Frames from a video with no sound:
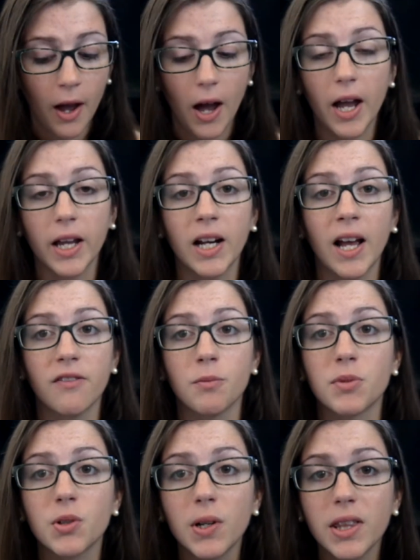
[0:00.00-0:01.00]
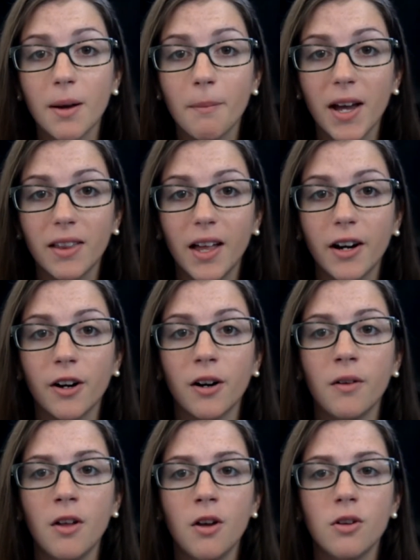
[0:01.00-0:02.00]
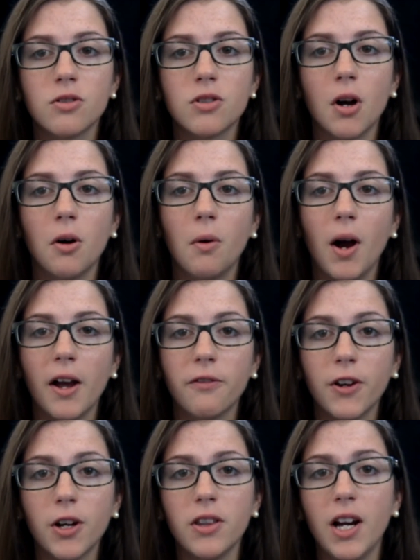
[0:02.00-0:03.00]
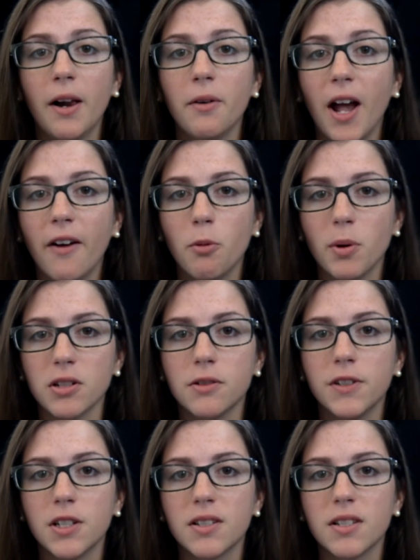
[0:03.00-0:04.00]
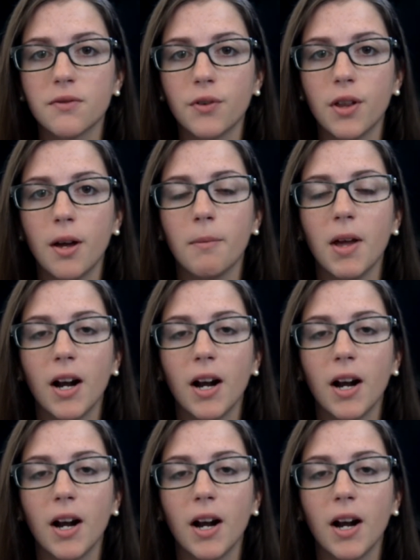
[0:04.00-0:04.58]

I could have them sort them by letter. So I figured that I would have a bunch of uses for them,